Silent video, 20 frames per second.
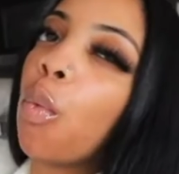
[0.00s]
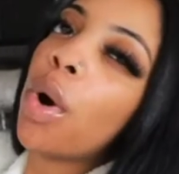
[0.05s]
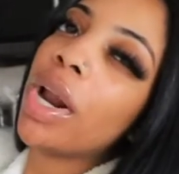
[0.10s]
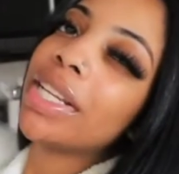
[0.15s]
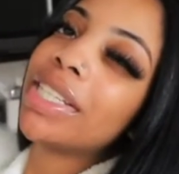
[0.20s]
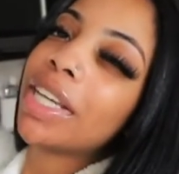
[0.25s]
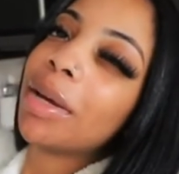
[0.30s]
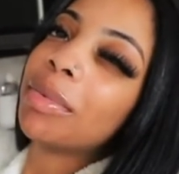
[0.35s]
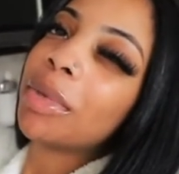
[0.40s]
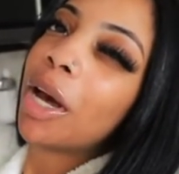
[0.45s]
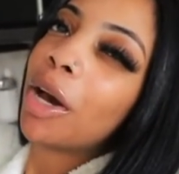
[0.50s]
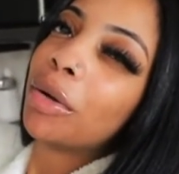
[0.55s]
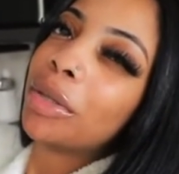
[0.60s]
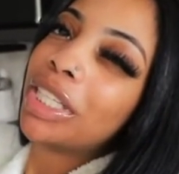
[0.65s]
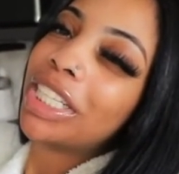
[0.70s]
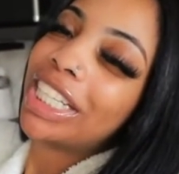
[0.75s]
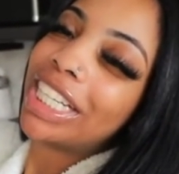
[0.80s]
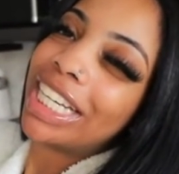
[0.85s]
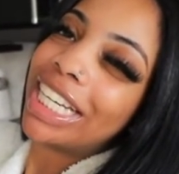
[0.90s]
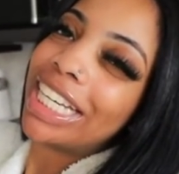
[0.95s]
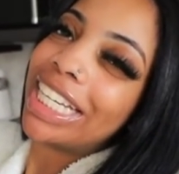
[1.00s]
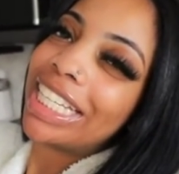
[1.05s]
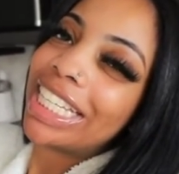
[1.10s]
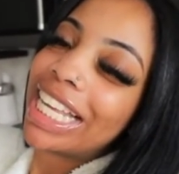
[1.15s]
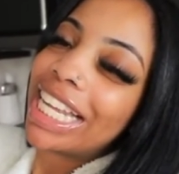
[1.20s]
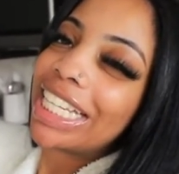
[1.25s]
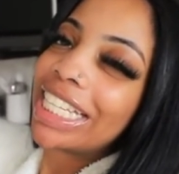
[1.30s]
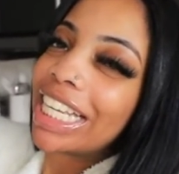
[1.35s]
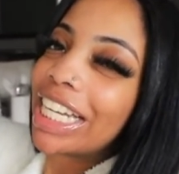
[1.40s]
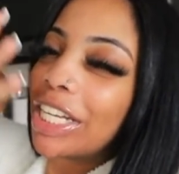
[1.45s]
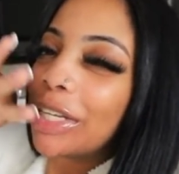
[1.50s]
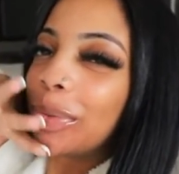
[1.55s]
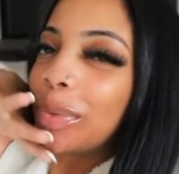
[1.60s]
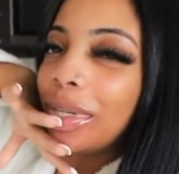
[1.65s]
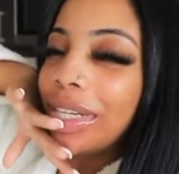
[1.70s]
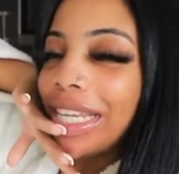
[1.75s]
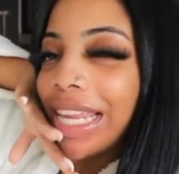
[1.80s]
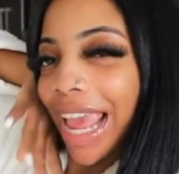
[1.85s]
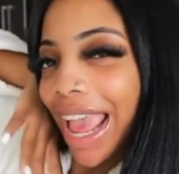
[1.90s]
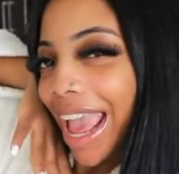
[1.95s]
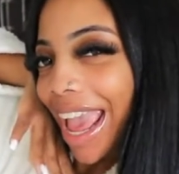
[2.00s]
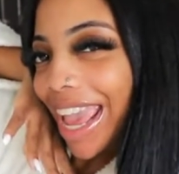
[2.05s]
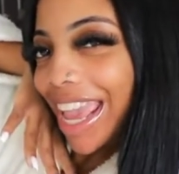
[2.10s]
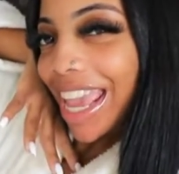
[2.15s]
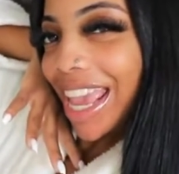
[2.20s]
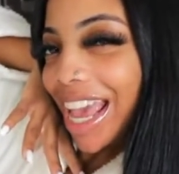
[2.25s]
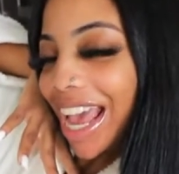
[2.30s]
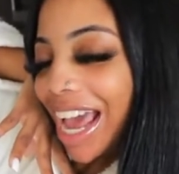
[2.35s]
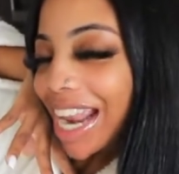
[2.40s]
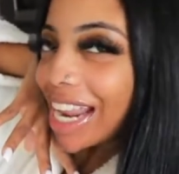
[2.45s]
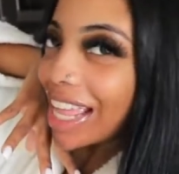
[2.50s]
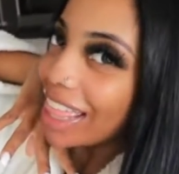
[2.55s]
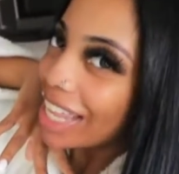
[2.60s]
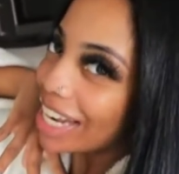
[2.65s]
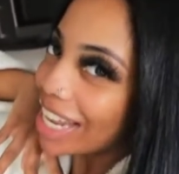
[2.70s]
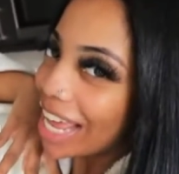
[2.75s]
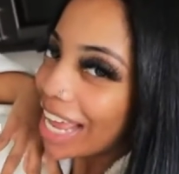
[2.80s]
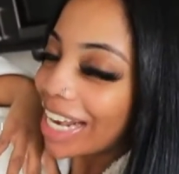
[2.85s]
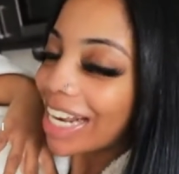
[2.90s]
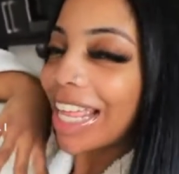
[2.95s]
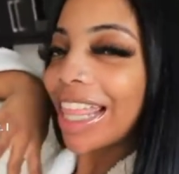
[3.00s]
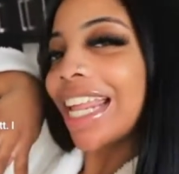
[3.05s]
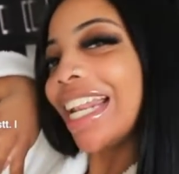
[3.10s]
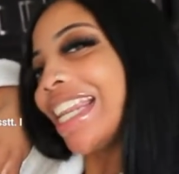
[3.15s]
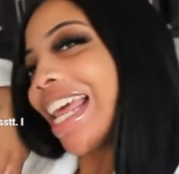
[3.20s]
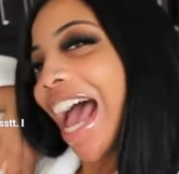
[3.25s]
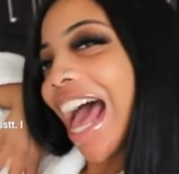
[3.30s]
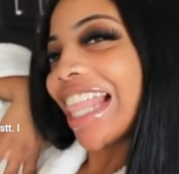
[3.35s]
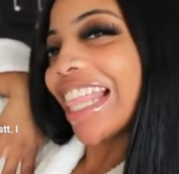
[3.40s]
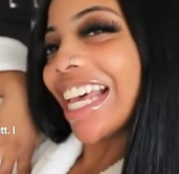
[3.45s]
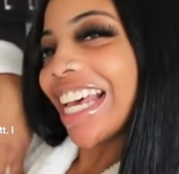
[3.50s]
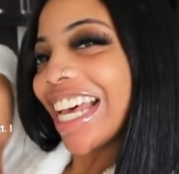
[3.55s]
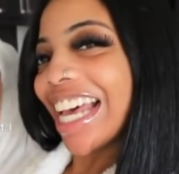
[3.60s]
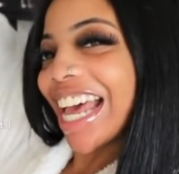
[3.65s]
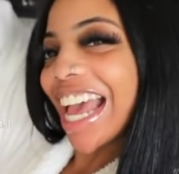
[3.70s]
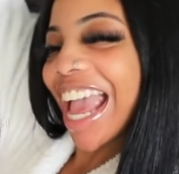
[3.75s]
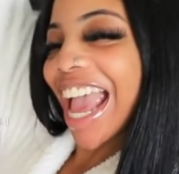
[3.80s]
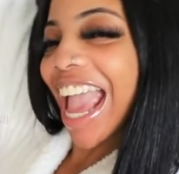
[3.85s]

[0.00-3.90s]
What is up, OGs? It is a new day, another dollar,